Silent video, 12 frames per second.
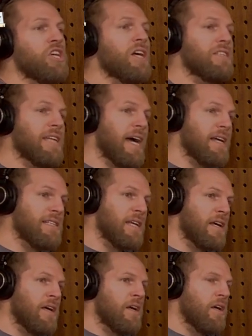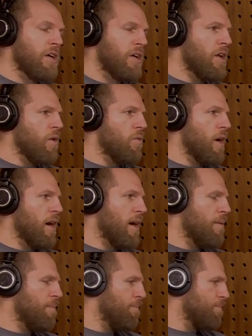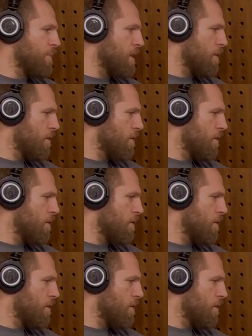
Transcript: Just as, you know,